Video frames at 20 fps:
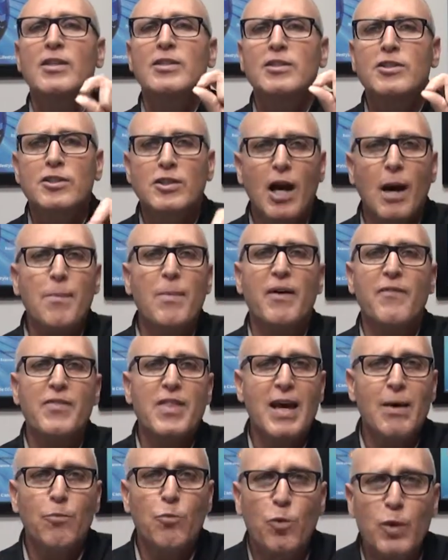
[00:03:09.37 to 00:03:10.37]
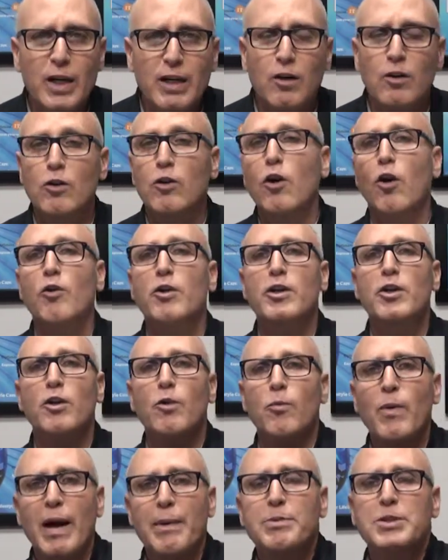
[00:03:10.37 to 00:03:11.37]
Some of them will go to
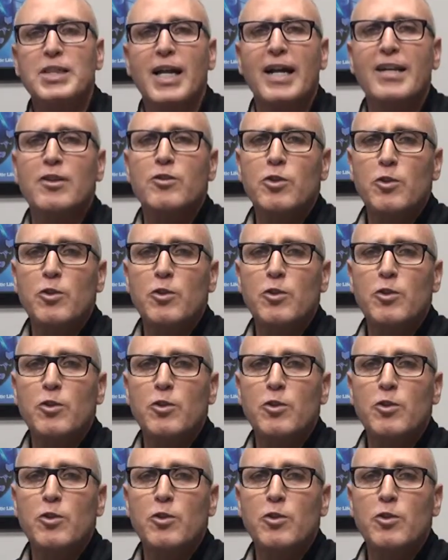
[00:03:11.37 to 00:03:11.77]
your website